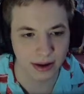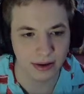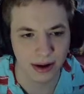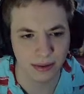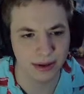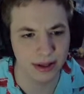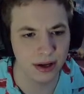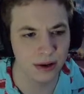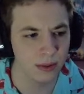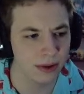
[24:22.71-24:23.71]
don't I don't really
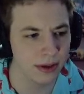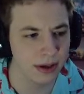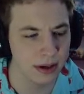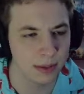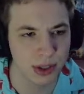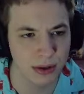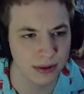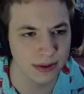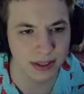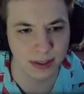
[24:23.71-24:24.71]
know where the I'm sure
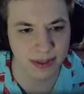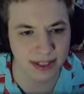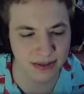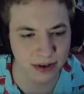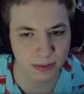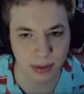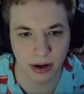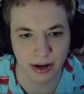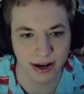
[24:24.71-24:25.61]
there's a specific part.